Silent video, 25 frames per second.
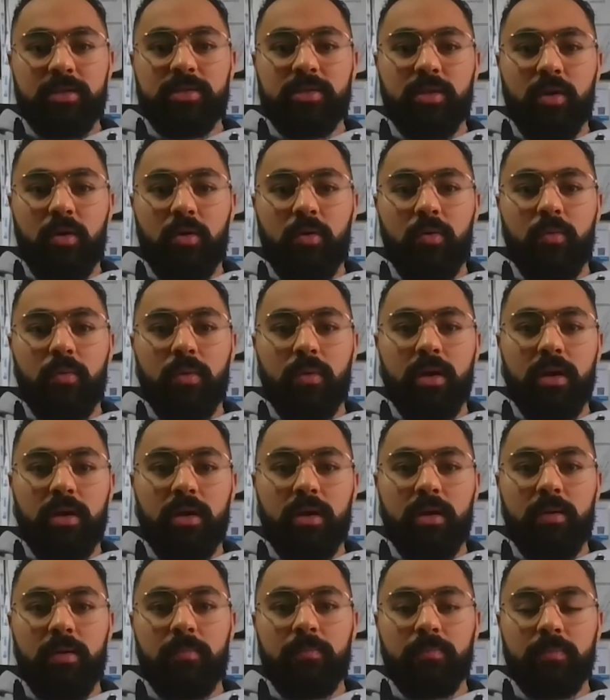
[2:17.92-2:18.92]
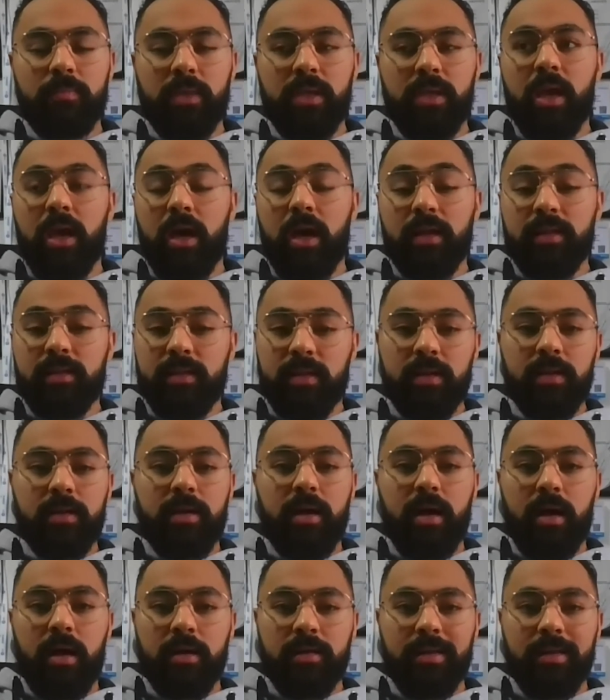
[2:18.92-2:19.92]
So, I think
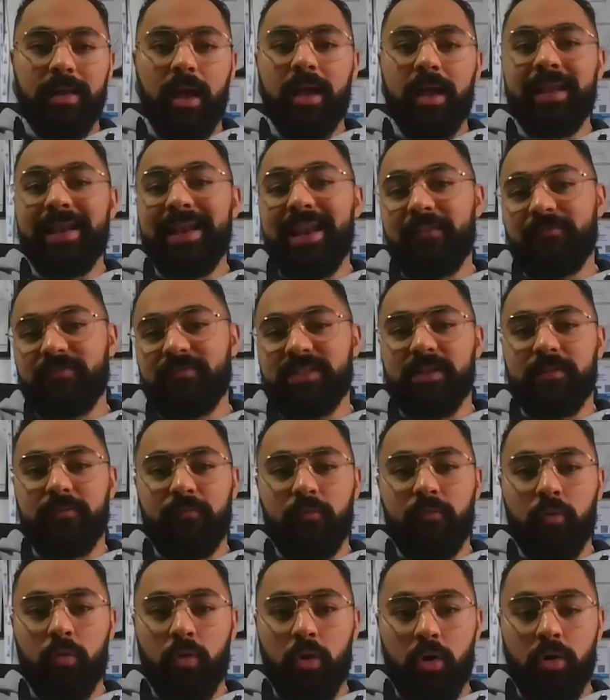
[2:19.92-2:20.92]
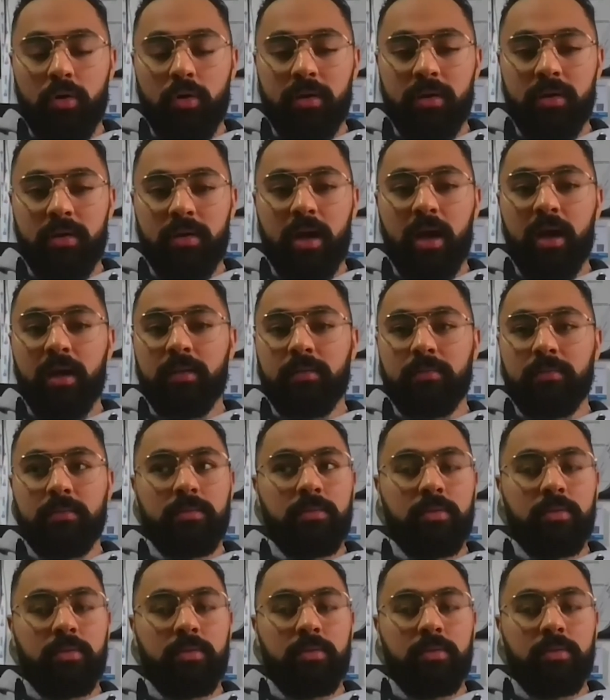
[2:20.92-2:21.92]
I left it for long. I
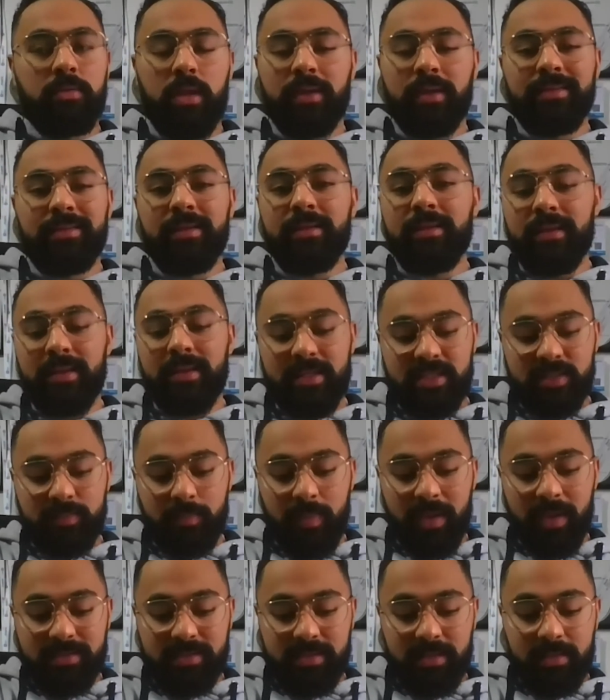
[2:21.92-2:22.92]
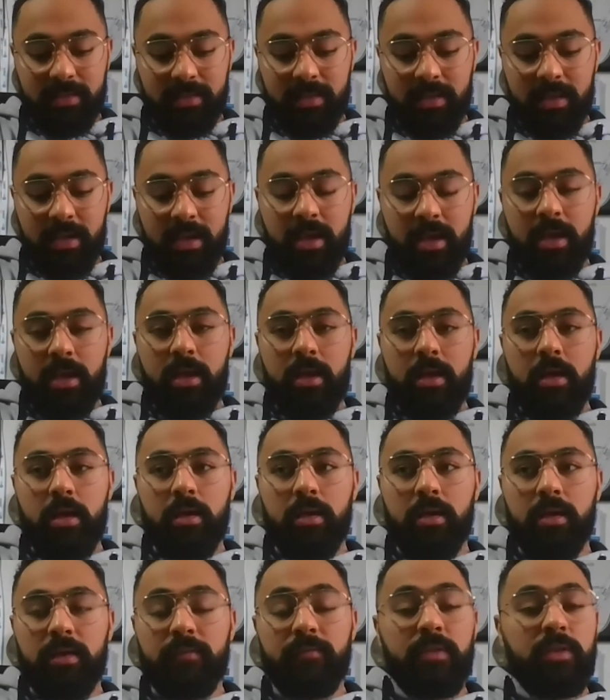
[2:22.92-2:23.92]
didn't expect it.
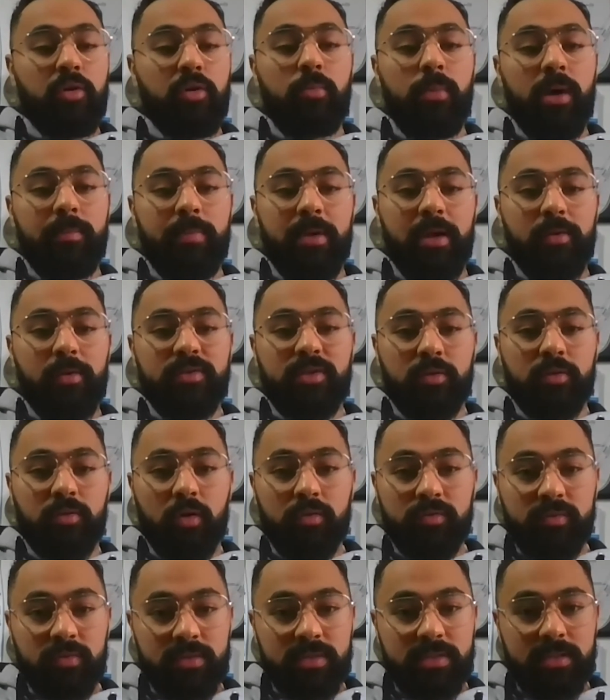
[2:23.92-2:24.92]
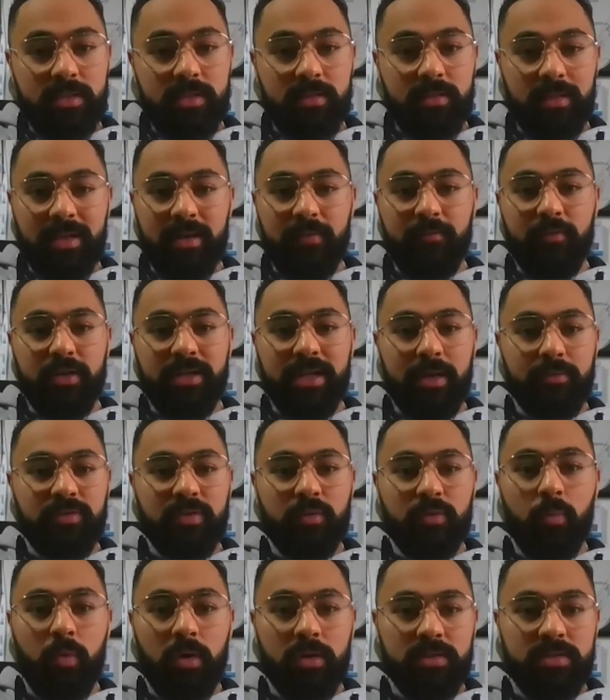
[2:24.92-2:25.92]
Even though my parents are doctors, they never
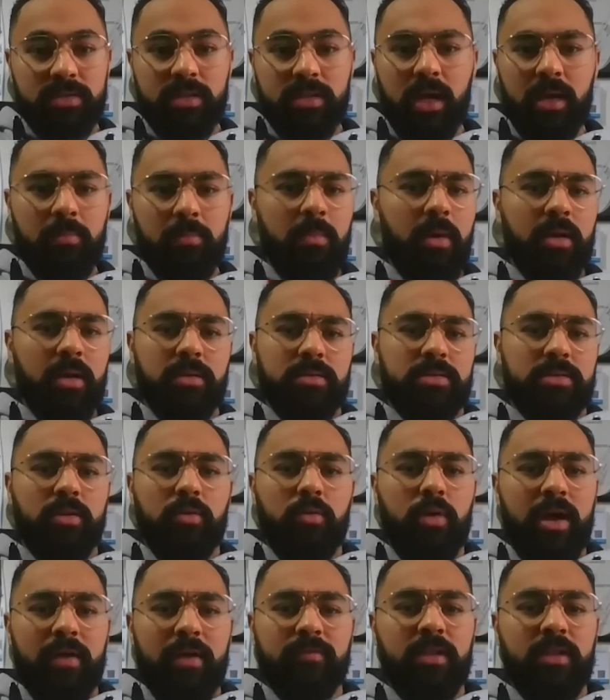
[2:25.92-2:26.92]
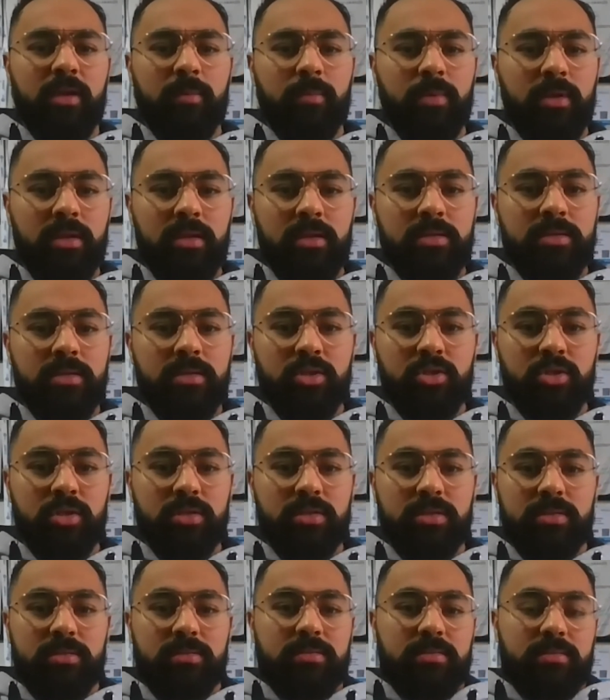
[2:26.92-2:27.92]
doubted once that I might, have diabetes.
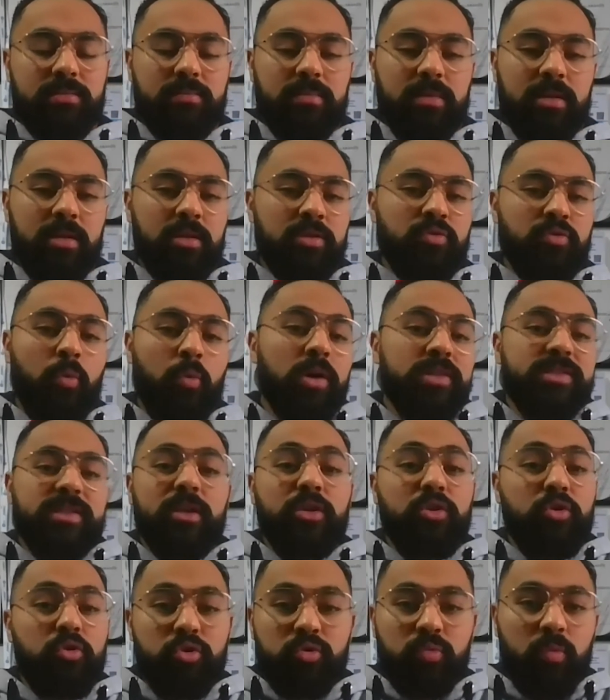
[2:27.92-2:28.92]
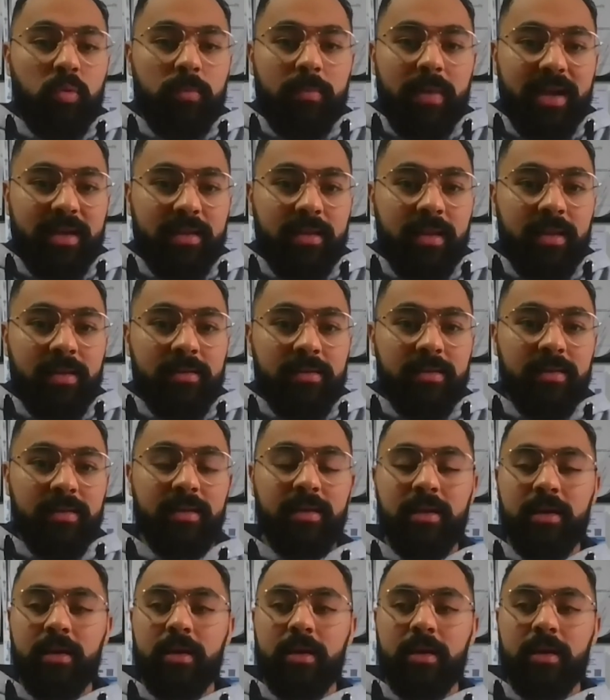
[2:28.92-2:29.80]
It was unusual back then.